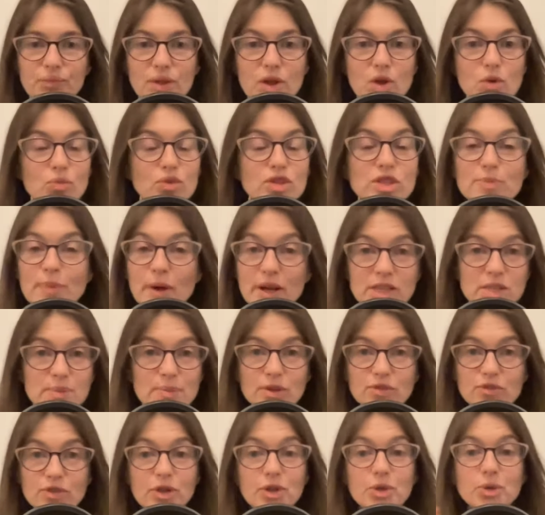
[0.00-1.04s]
responsible
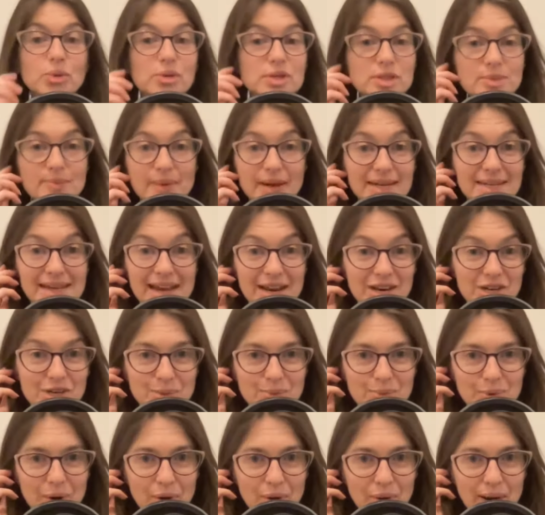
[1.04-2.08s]
for Google's meditation
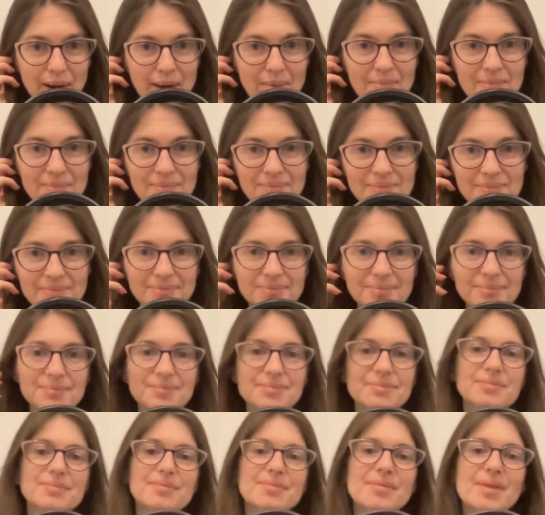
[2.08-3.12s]
program
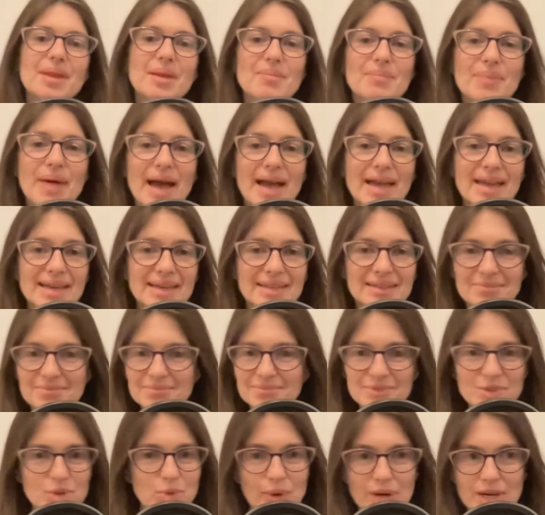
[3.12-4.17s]
back in
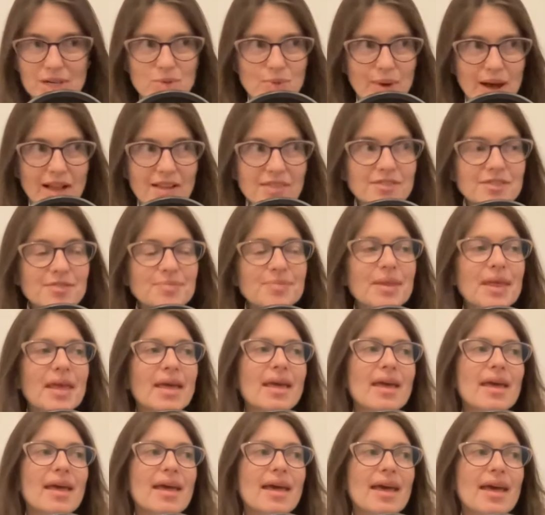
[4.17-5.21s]
2012,
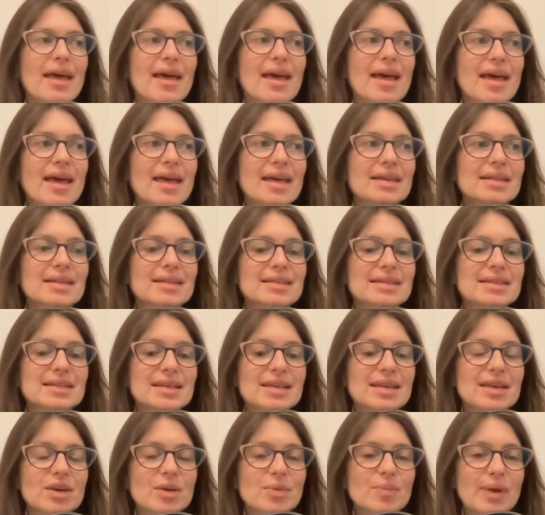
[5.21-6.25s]
and
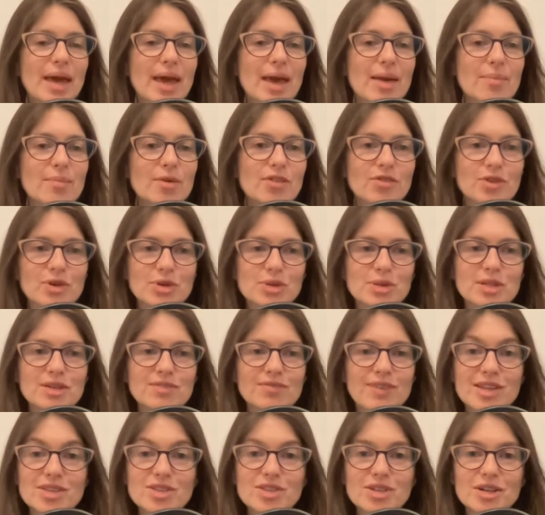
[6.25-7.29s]
he became our first
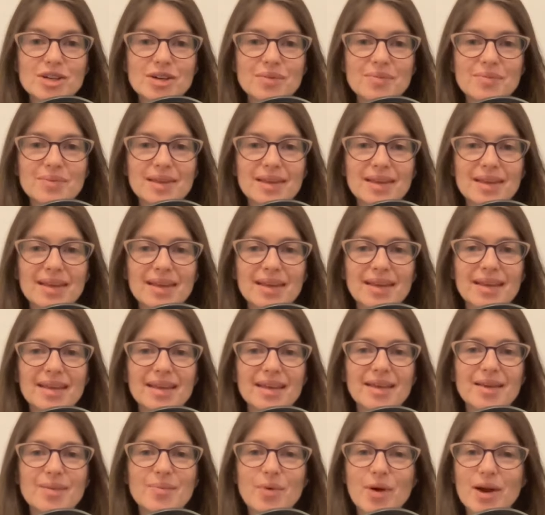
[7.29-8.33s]
investor.
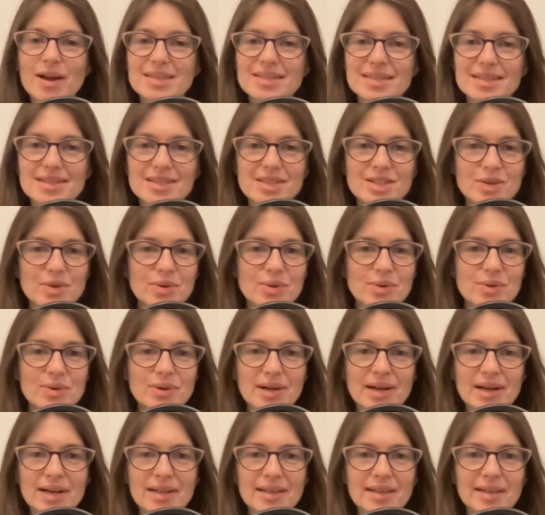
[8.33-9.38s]
He brought us into
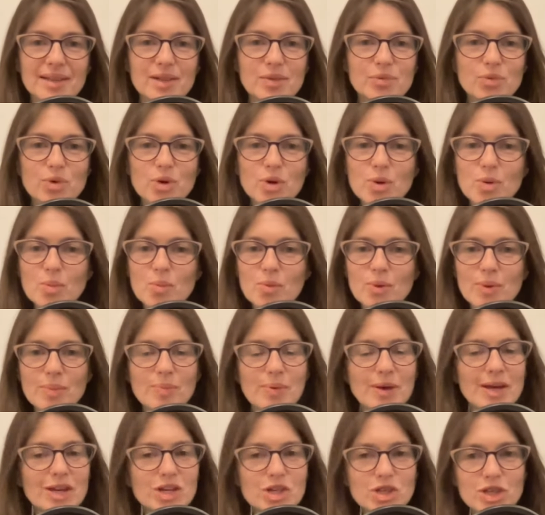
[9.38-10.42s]
a little room. We
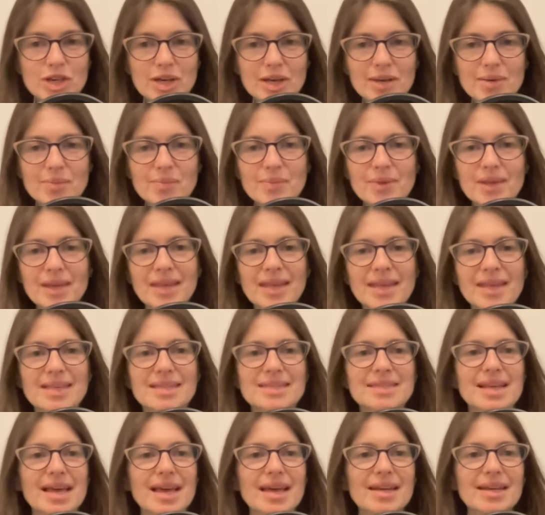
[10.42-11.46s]
pitched him. He
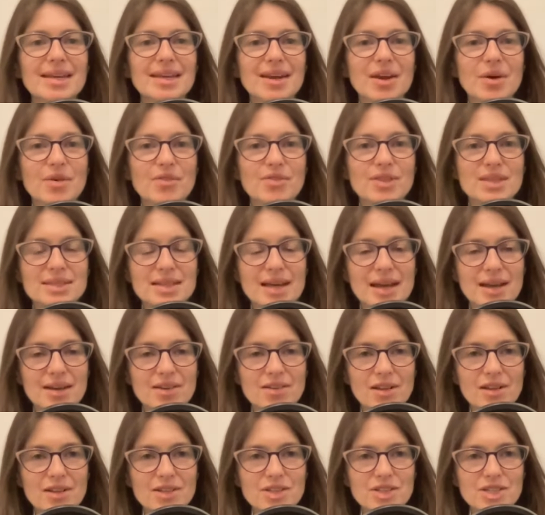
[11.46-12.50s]
said, You know, if this
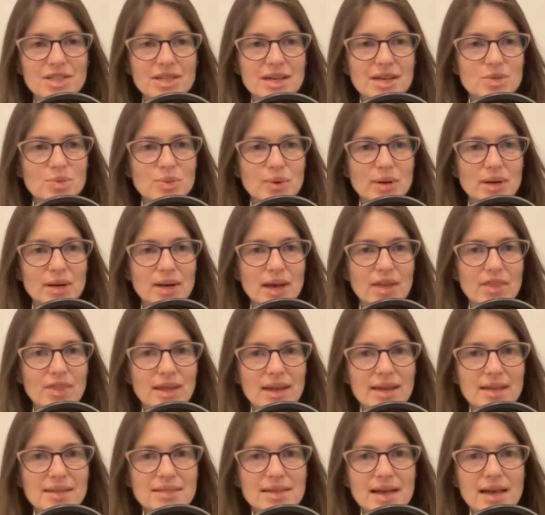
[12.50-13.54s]
technology does what I
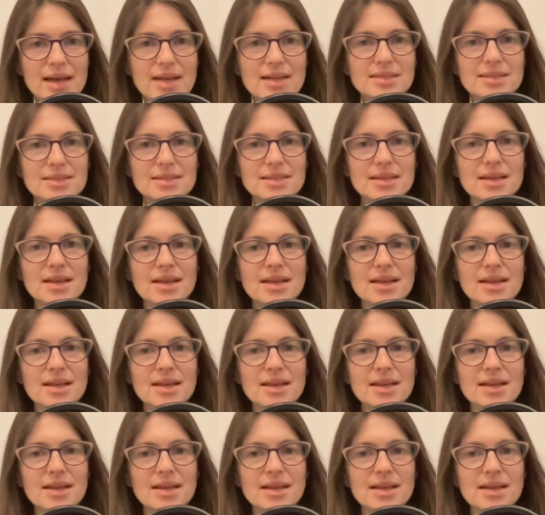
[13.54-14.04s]
think it does,